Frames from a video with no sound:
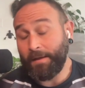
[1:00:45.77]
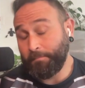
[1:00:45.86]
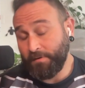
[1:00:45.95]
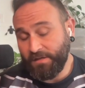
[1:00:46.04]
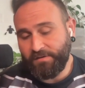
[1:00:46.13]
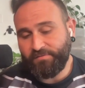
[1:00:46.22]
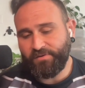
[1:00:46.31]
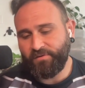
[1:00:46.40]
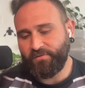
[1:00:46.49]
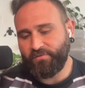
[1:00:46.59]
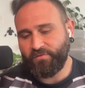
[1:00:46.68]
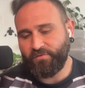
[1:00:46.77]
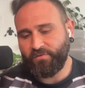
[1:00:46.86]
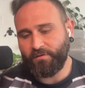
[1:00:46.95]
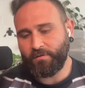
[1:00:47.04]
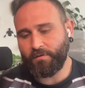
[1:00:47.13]
my belief is
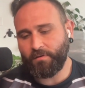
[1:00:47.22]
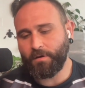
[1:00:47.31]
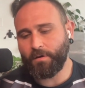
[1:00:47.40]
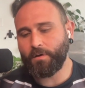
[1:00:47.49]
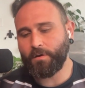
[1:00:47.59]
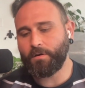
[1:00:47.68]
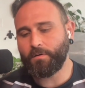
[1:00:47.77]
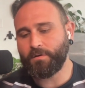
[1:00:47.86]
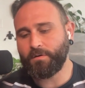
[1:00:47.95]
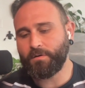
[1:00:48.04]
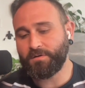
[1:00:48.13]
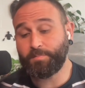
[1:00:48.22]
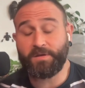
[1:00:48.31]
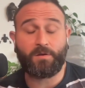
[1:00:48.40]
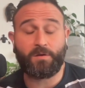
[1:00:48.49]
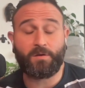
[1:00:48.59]

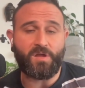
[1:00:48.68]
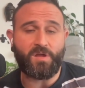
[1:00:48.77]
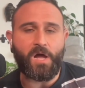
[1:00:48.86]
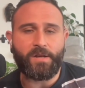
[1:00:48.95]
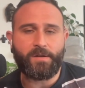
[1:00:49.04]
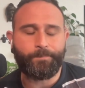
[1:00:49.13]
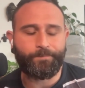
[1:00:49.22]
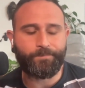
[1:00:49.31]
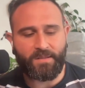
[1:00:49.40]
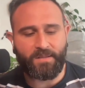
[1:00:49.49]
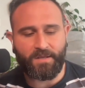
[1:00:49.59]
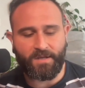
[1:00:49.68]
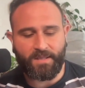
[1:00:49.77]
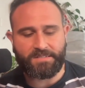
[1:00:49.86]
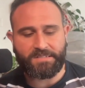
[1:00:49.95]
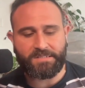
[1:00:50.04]
speaking with God. And
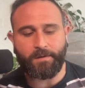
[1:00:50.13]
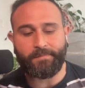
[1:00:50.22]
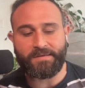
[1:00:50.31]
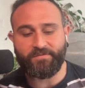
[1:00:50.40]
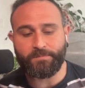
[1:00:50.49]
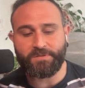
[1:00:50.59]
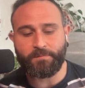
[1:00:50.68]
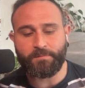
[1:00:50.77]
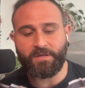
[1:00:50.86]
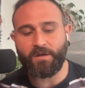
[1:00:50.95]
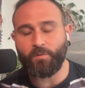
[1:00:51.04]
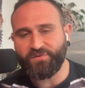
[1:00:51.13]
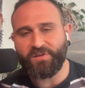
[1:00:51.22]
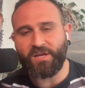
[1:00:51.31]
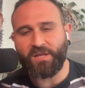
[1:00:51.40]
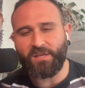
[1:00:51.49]
again, this is coming from somebody that
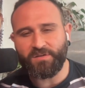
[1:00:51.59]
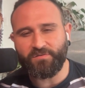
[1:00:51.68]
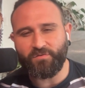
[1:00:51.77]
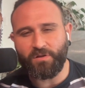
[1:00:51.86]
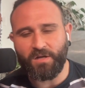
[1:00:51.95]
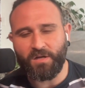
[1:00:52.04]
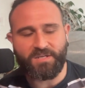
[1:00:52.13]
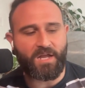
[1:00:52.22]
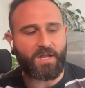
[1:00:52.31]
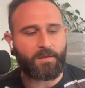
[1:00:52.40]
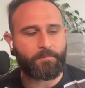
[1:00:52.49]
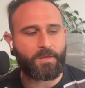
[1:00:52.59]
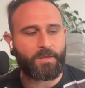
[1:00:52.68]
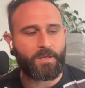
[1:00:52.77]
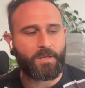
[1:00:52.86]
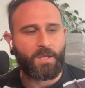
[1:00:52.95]
was an atheist for a long
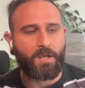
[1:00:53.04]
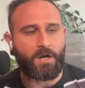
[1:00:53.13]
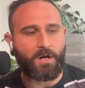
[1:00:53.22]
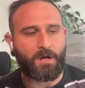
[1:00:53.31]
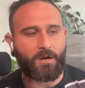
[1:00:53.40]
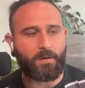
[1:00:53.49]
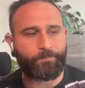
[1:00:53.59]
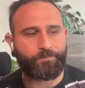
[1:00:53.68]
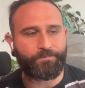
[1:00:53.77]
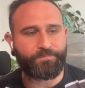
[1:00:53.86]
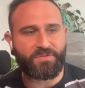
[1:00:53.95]
time. Uh,